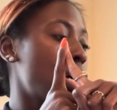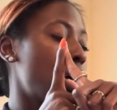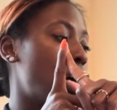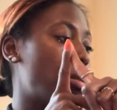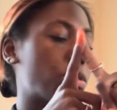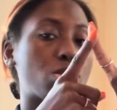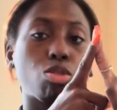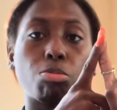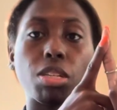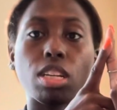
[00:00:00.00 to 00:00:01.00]
um, a
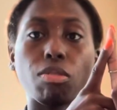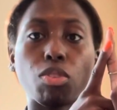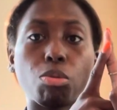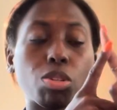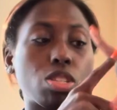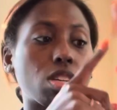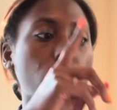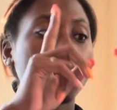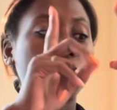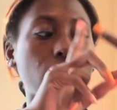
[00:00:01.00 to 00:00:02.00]
social media influencer.
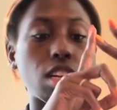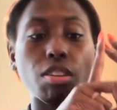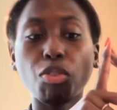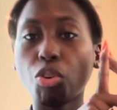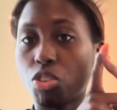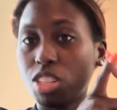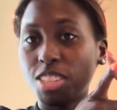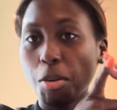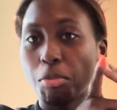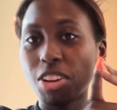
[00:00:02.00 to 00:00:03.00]
And then of course,
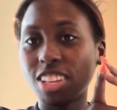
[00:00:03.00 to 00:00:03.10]
Pretty